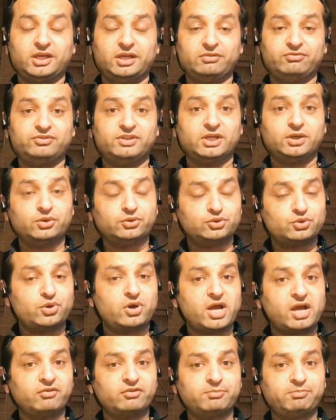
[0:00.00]
if they don't
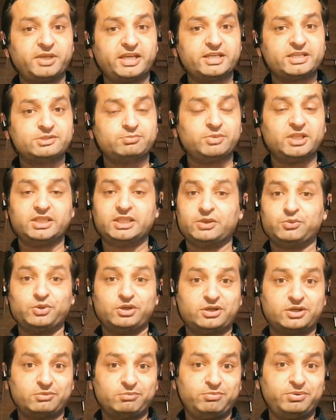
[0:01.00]
have a placement, they
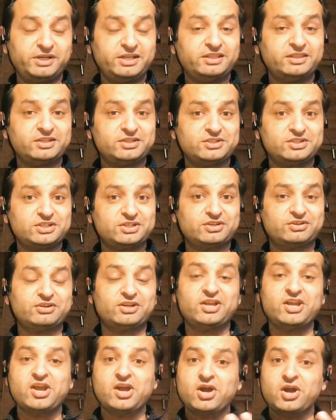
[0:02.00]
will complete their
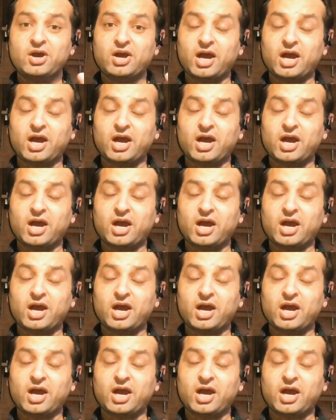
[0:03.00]
degree